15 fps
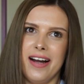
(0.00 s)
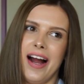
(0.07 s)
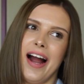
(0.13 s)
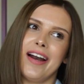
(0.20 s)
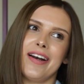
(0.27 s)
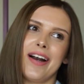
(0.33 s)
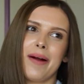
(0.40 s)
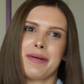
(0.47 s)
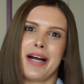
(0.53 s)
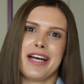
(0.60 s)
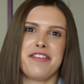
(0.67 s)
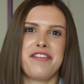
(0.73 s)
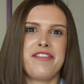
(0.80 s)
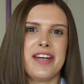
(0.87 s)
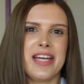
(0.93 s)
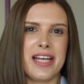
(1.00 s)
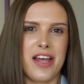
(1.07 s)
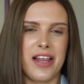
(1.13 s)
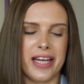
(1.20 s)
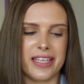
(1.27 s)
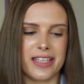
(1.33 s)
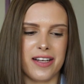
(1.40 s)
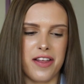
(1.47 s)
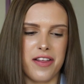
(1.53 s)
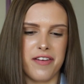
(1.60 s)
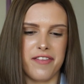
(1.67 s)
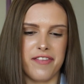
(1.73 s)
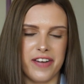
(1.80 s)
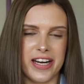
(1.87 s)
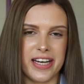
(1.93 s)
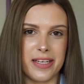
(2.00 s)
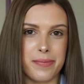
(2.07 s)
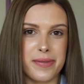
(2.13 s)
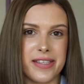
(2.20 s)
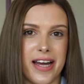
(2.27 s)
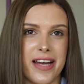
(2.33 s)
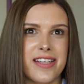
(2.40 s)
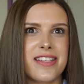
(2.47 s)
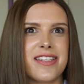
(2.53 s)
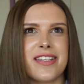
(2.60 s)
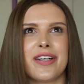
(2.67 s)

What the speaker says: I'm kind of feed obsessed,